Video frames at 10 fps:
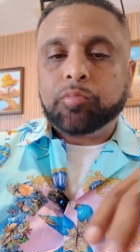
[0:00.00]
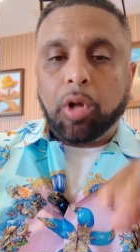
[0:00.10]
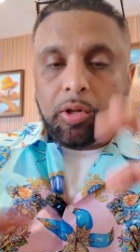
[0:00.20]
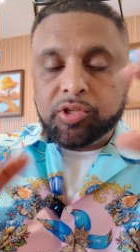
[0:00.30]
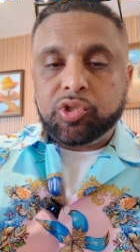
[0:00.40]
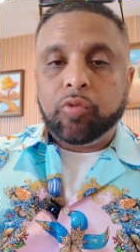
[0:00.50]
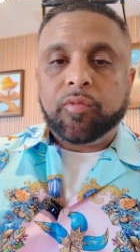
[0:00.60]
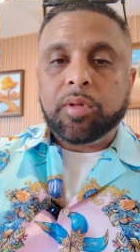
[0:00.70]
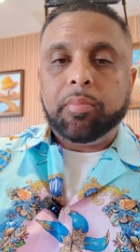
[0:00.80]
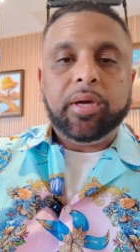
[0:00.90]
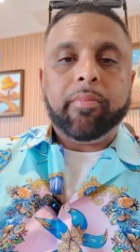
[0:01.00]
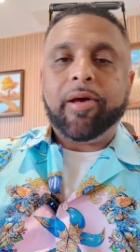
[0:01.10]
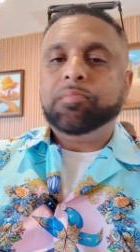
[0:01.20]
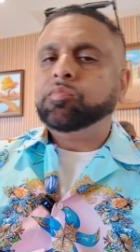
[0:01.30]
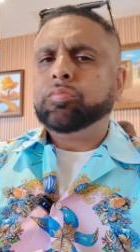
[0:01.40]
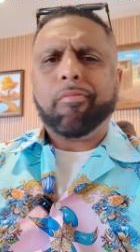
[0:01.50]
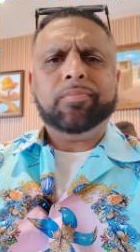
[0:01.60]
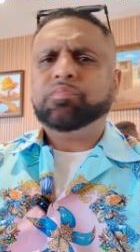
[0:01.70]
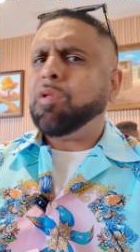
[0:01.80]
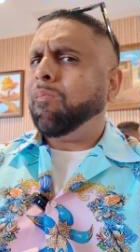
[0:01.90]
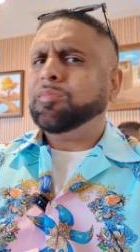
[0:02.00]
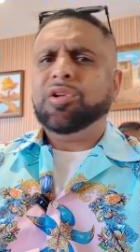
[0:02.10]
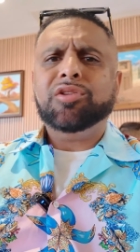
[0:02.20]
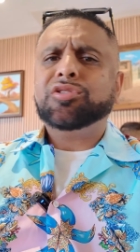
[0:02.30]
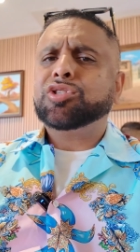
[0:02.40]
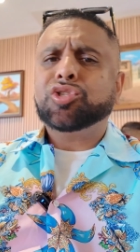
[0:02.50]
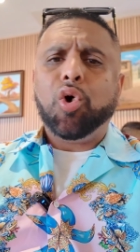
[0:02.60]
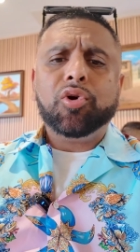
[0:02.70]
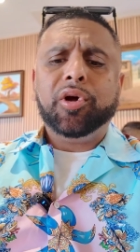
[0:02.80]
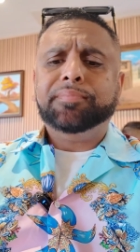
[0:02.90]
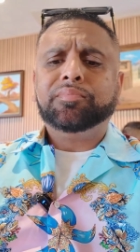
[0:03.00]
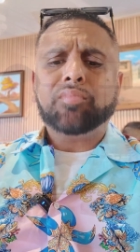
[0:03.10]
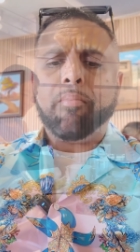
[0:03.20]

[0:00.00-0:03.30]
all the stew from the meat, man. So good. For her.